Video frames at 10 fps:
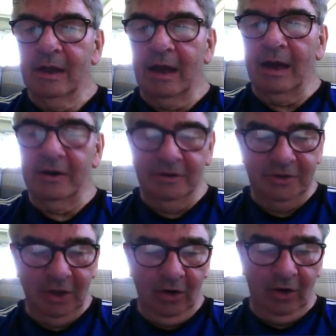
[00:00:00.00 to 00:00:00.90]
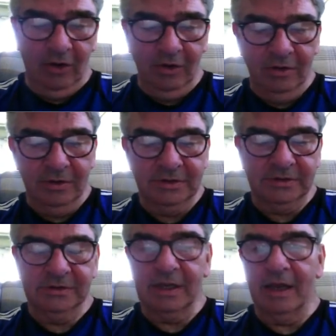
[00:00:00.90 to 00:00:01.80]
and a dollar
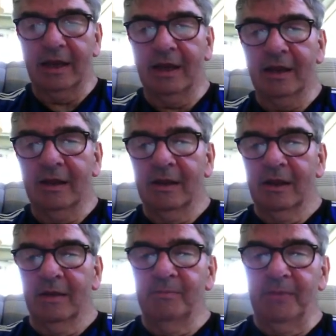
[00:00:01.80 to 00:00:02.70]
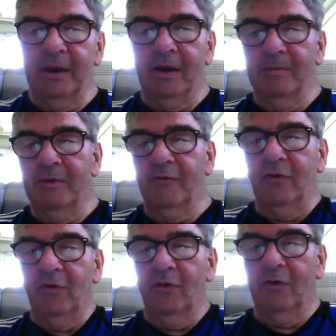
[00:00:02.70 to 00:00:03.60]
sign
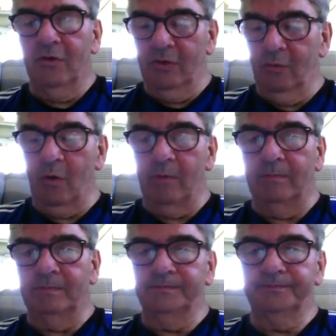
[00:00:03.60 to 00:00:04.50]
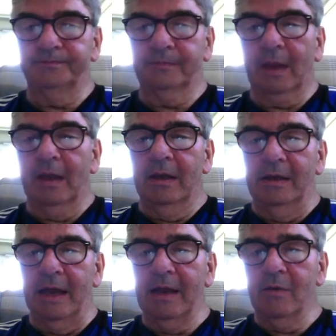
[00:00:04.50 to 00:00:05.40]
before the 1.
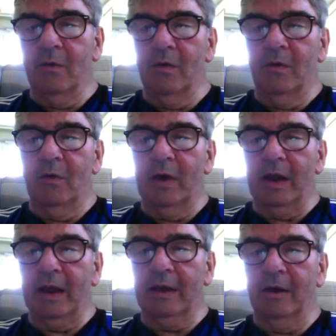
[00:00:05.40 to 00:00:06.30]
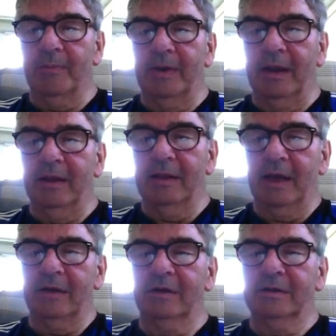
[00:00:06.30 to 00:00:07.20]
Now when I copy that
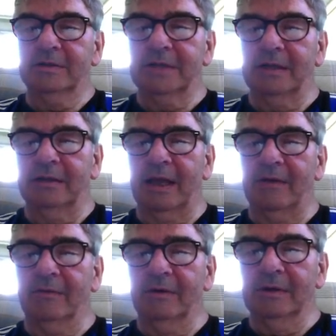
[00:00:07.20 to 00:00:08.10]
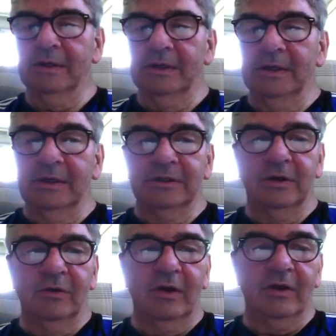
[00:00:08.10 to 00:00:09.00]
cell down,
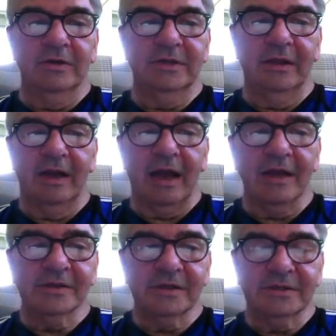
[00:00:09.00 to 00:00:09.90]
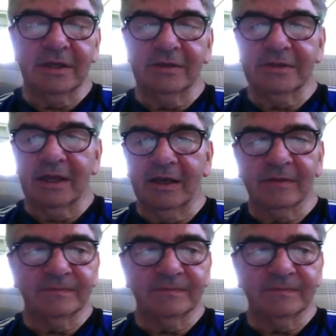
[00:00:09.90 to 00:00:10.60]
so you can see that it actually says here,